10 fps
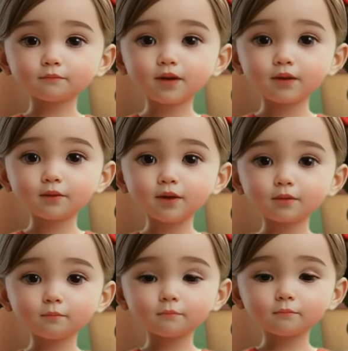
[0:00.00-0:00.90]

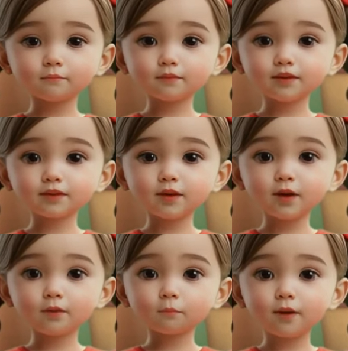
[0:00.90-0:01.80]
Hello!
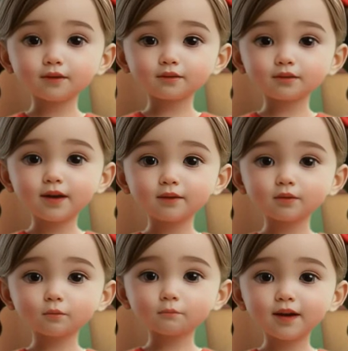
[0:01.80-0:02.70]
Today I want to tell
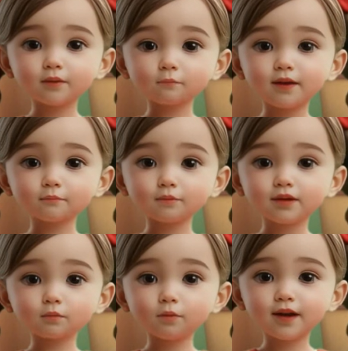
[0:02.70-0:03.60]
you about my
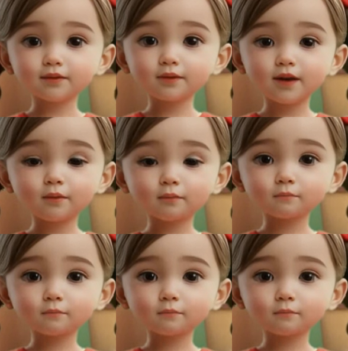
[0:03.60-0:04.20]
big grandma.